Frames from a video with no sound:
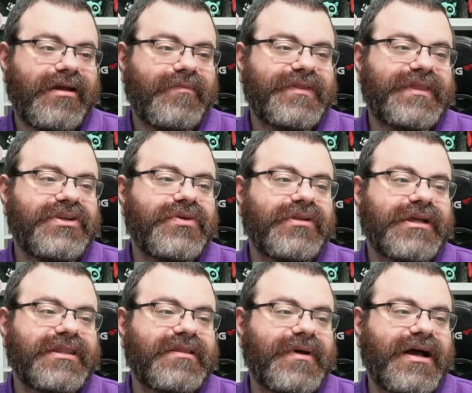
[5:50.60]
But then you
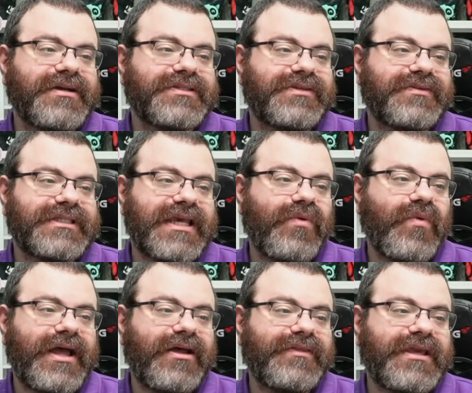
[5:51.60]
look in the box and you say,
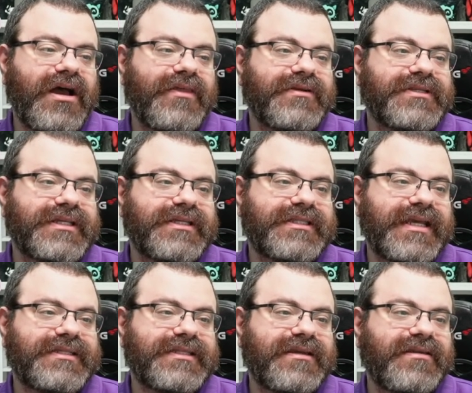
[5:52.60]
well, the other six,
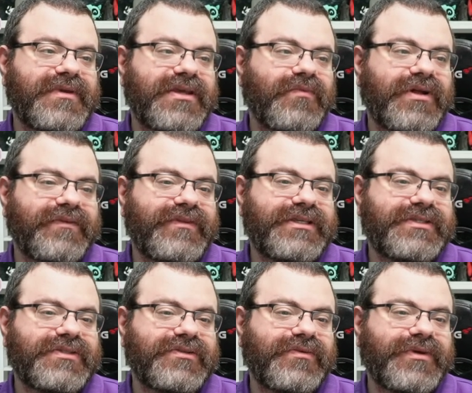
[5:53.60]
eight's going to be in one of
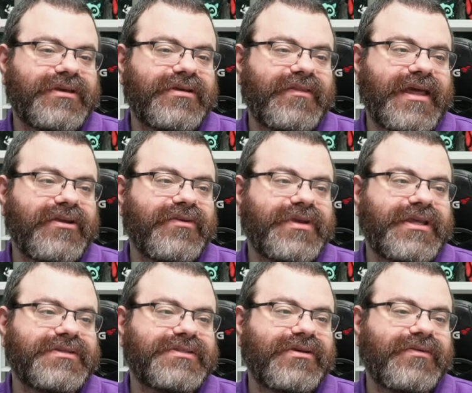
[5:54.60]
these two. We could call that
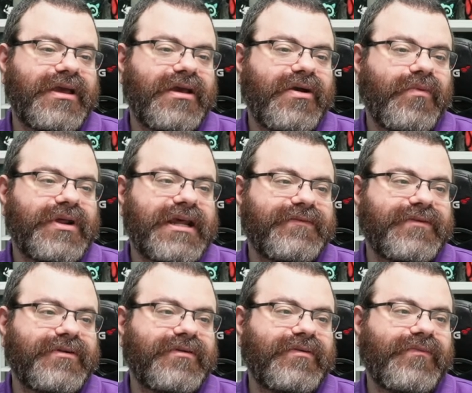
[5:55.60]
green. So
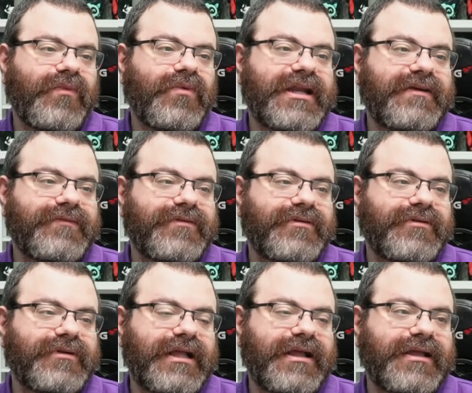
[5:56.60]
whatever
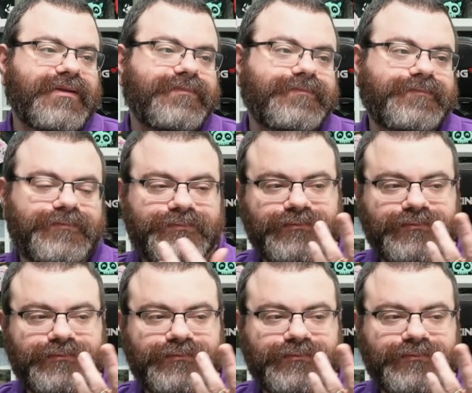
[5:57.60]
whatever um,